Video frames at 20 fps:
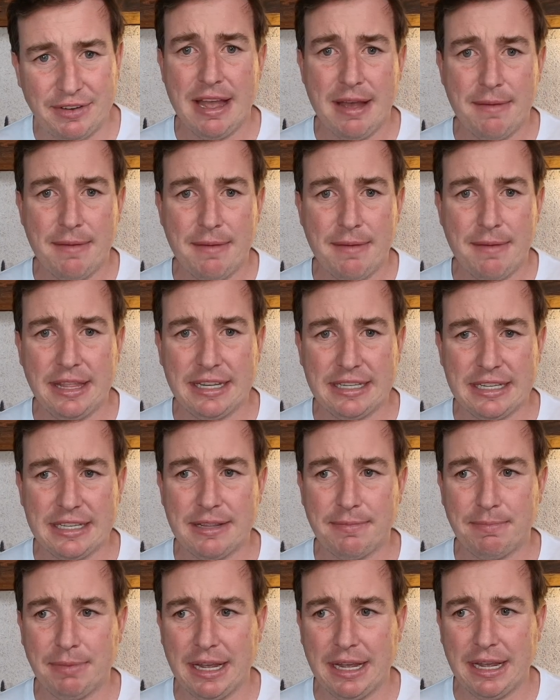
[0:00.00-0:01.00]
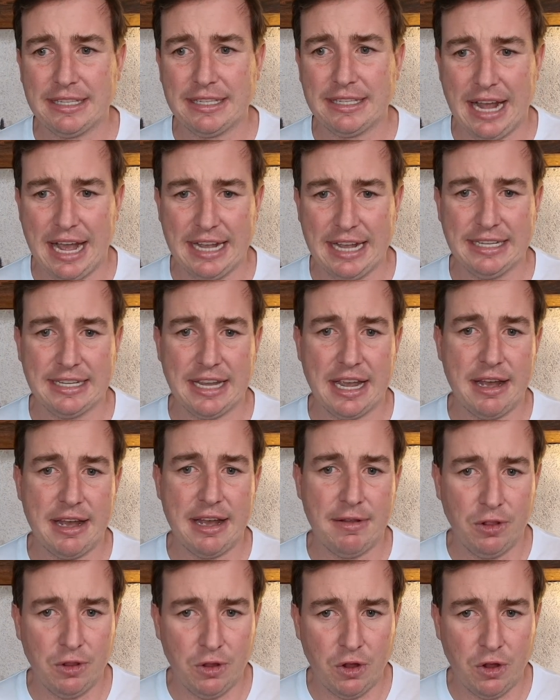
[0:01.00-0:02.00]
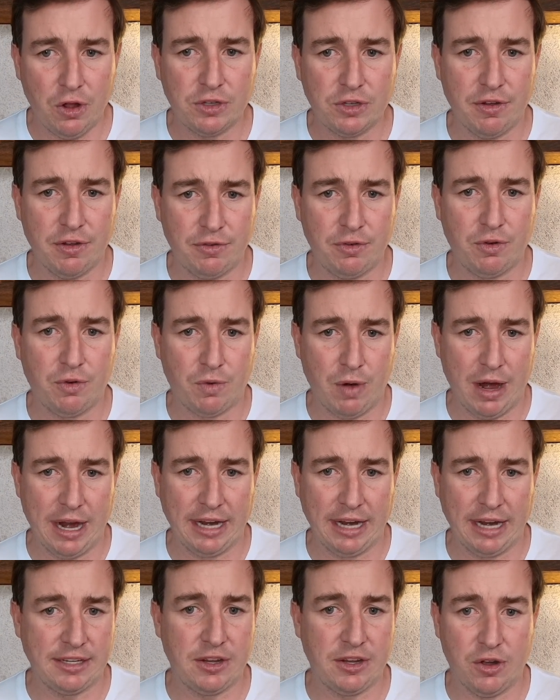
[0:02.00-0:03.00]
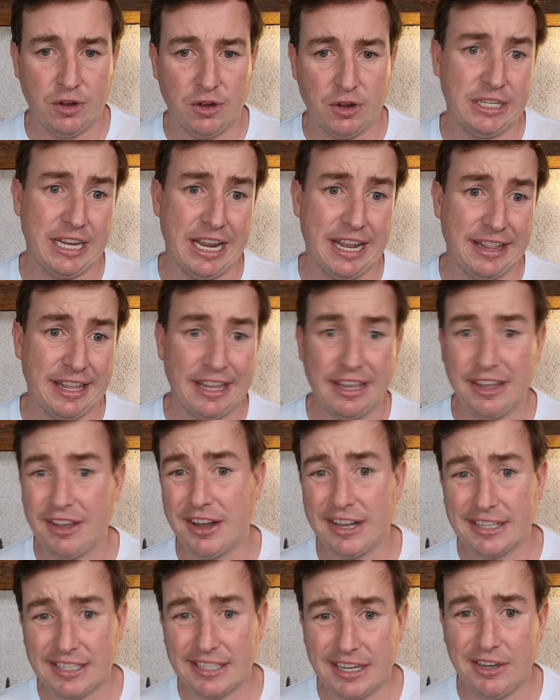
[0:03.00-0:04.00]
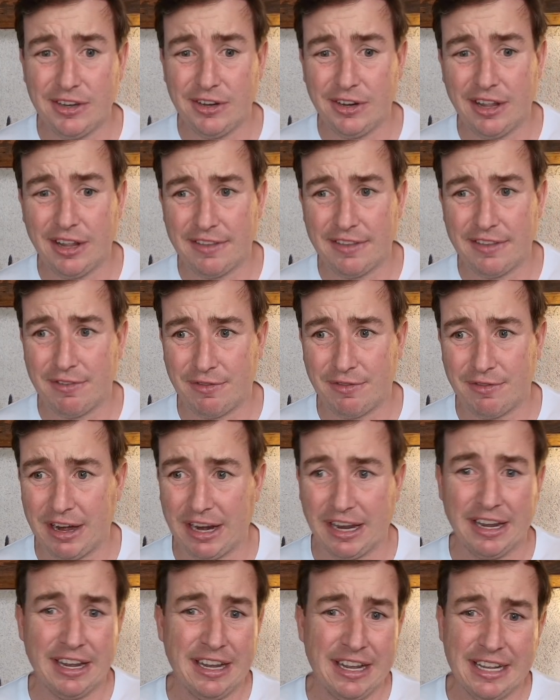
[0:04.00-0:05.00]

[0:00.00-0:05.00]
but this is the place that has a lot of great content that you guys can utilize for free.